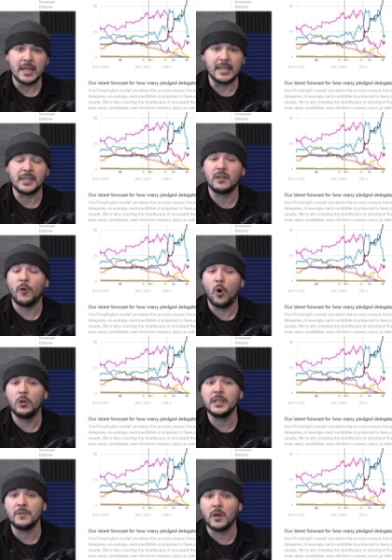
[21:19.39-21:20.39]
instead of
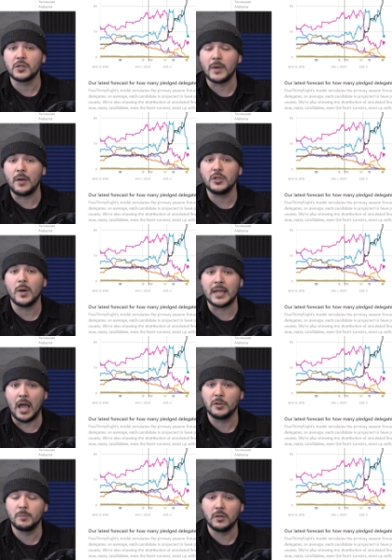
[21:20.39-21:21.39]
holding those around you
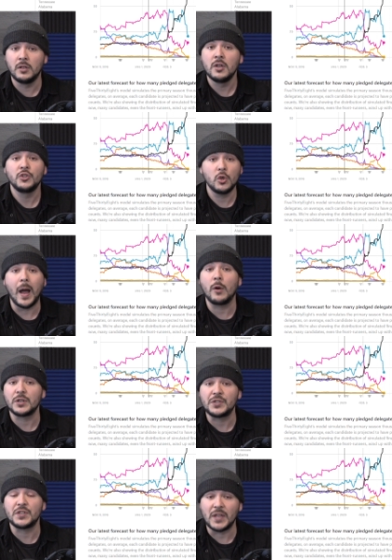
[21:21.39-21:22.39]
accountable to
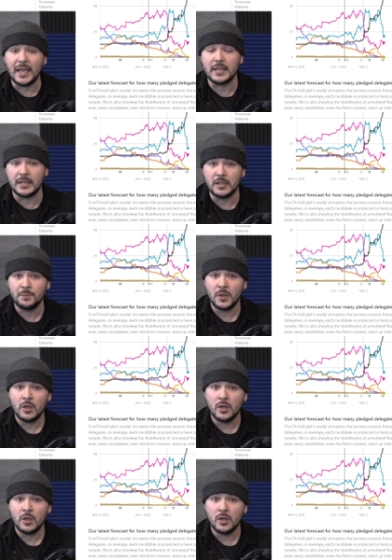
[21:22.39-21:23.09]
our society,